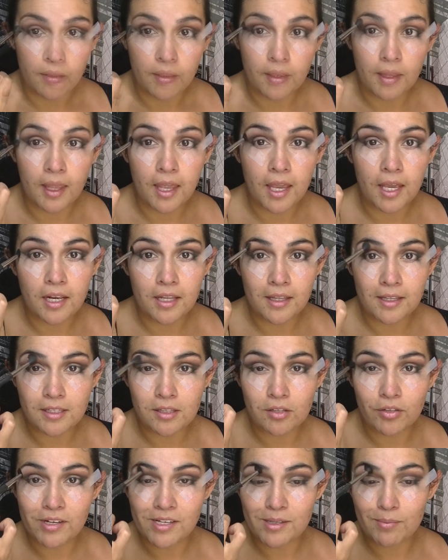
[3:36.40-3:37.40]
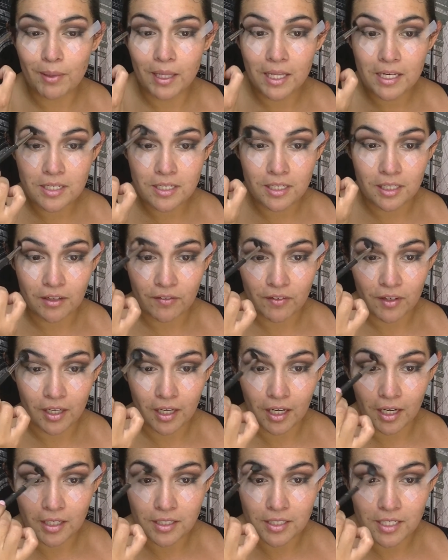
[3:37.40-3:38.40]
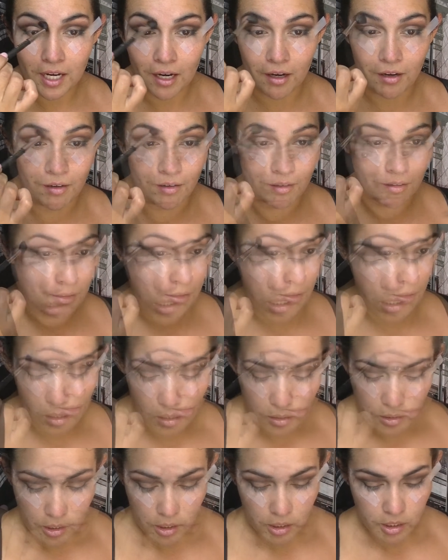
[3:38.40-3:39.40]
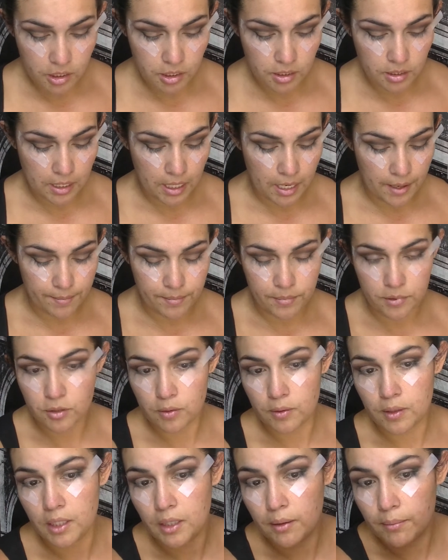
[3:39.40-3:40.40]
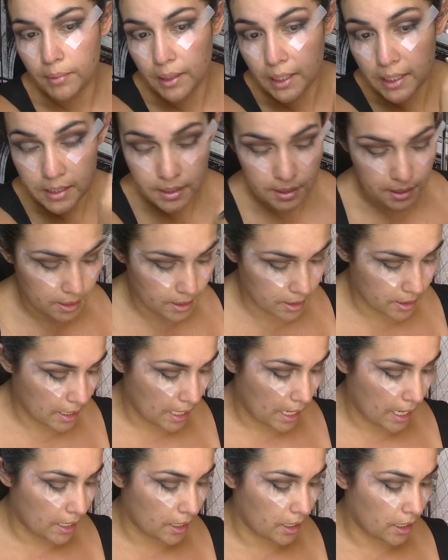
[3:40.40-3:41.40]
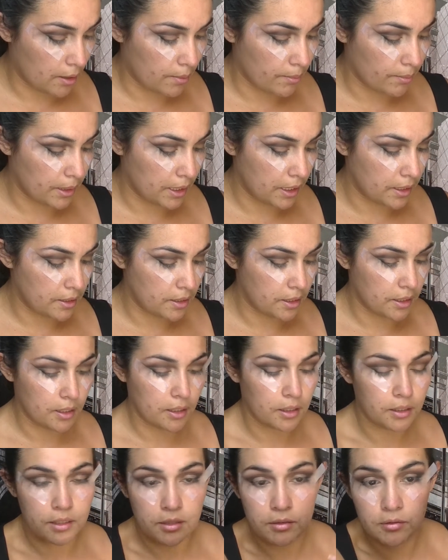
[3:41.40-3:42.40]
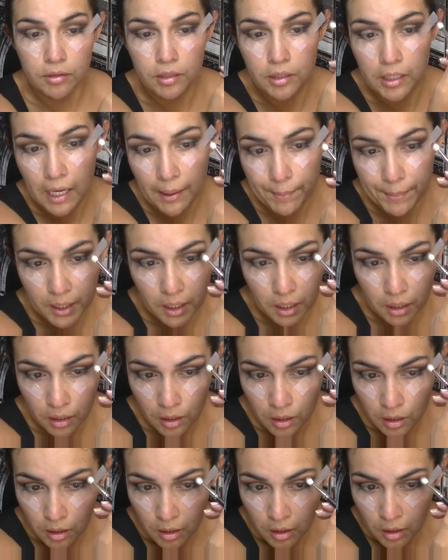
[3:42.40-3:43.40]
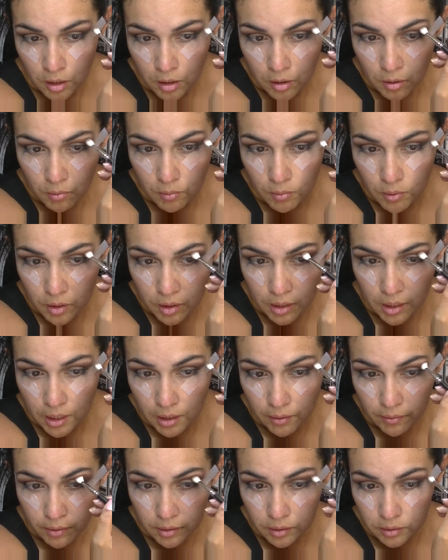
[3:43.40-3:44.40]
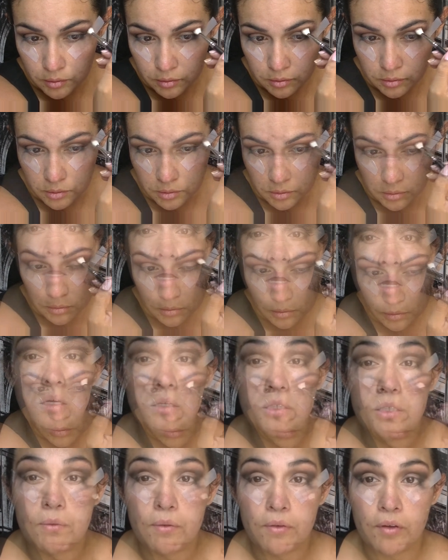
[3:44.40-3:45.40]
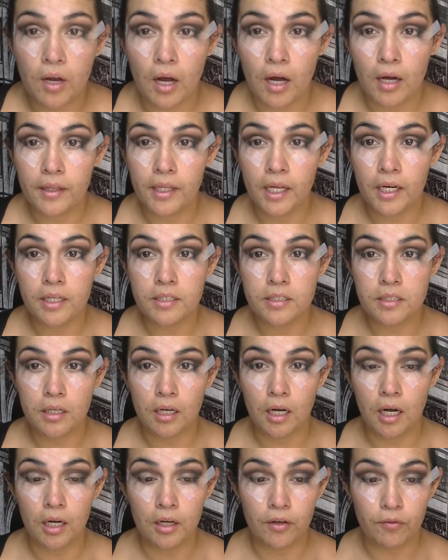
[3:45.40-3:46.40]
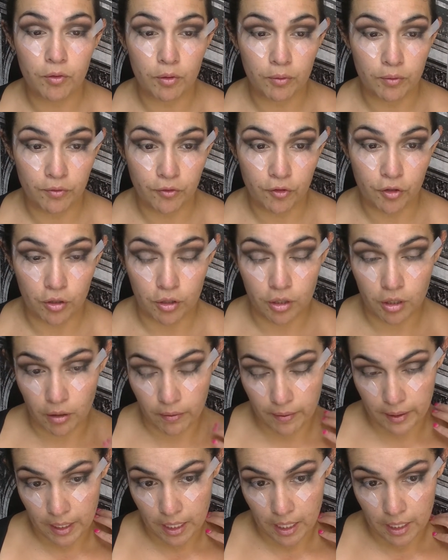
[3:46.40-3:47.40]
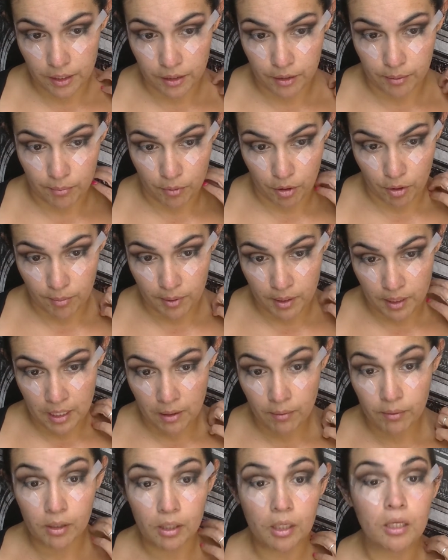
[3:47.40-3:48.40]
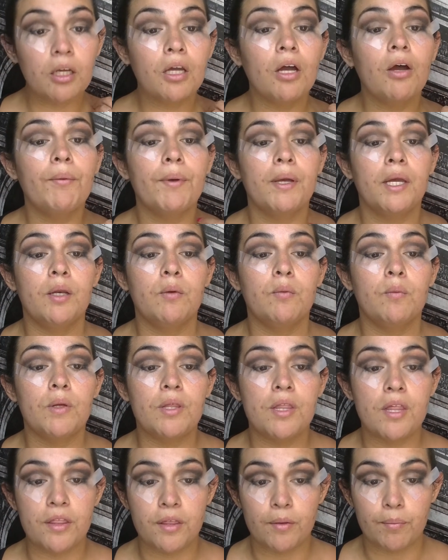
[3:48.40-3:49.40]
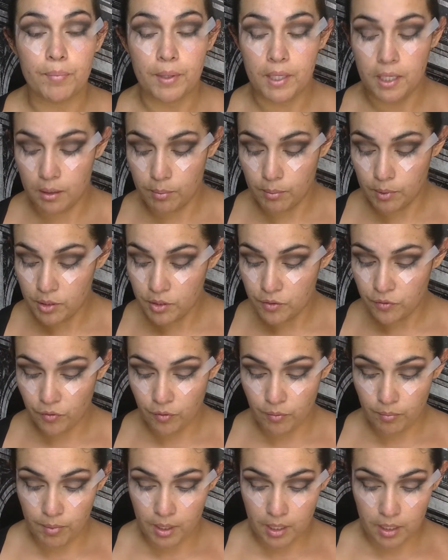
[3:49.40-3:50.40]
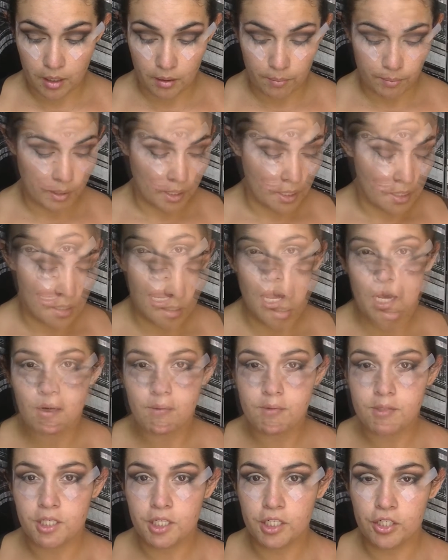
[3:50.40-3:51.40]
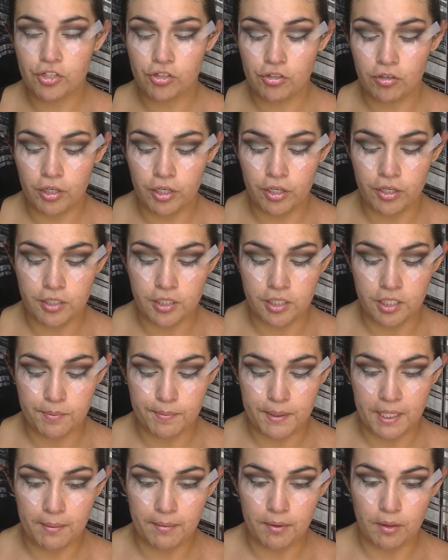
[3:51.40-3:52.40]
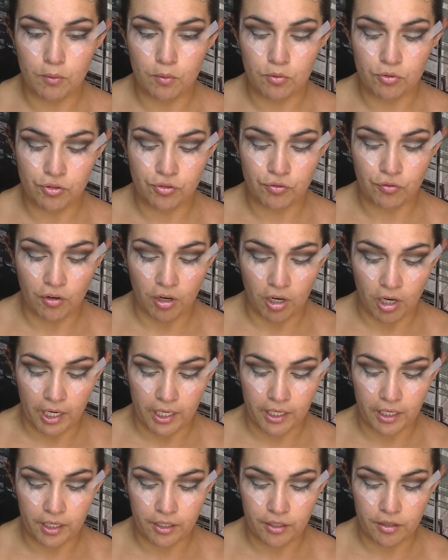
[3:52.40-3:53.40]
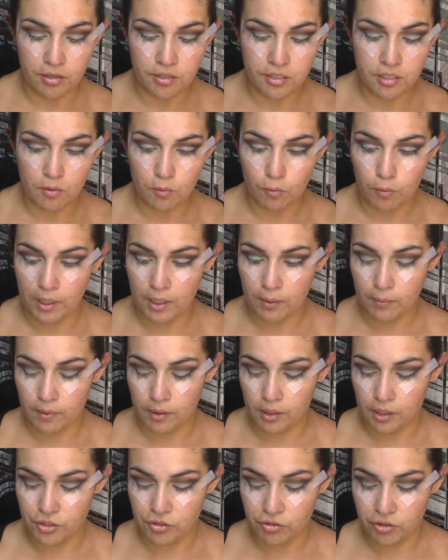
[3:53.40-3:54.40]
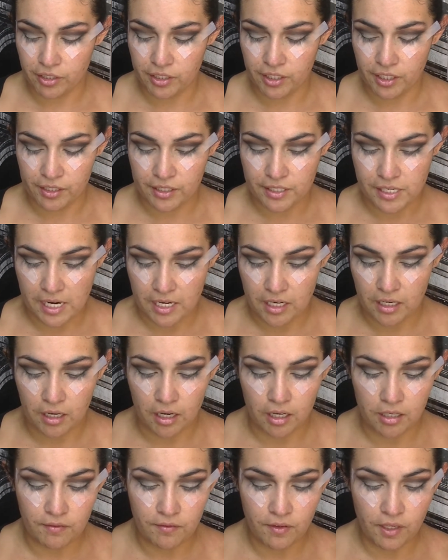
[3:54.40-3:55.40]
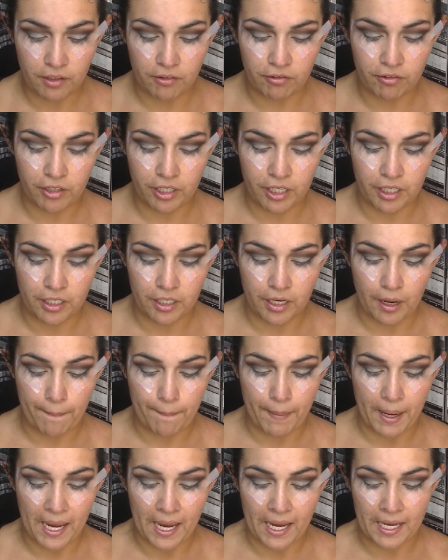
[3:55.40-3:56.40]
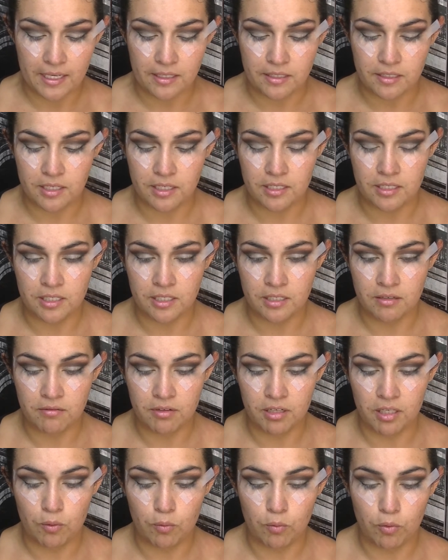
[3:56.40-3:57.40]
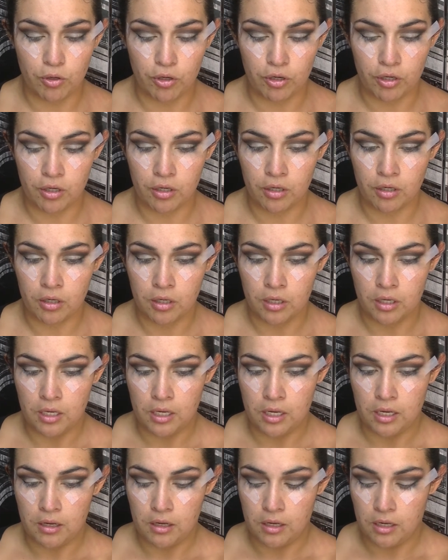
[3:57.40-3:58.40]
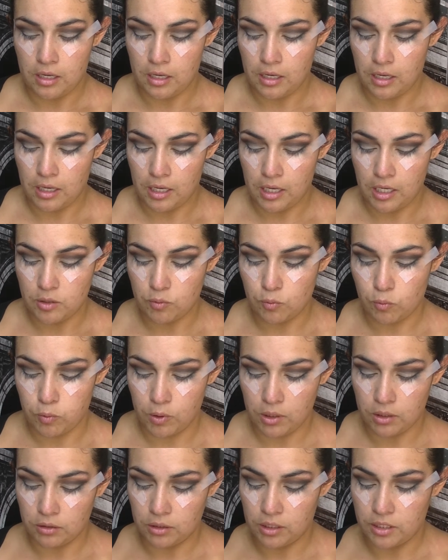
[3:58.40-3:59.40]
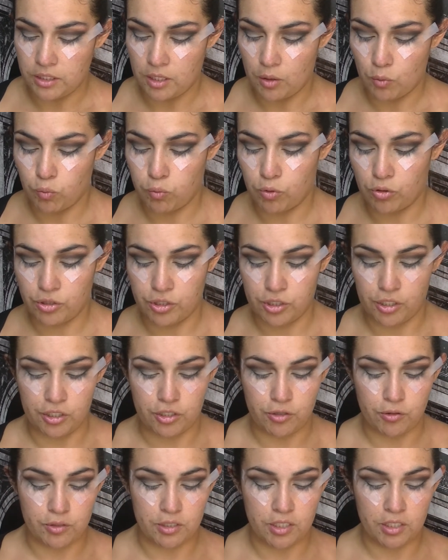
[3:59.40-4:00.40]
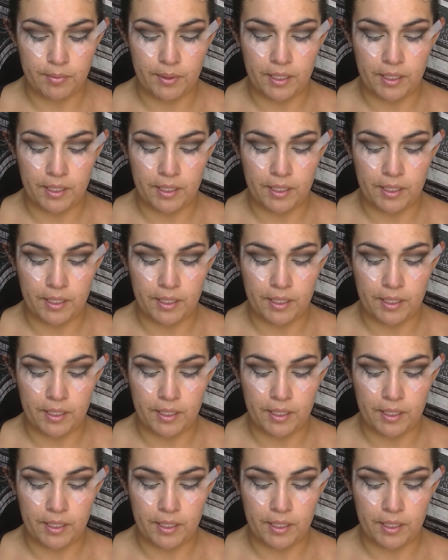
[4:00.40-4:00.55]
The key to this look is blending, if you can't tell. So you just keep doing blending, adding blending until you're happy with how it looks. So that is kind of what we've got going at the moment. Now we're going to go in with the Pigment from Makeup Geek. And I'm just going to try using this pigment dry. I used it wet when I tried the other day and it kind of like created a paste and didn't really work as well as I wanted it to. It was a little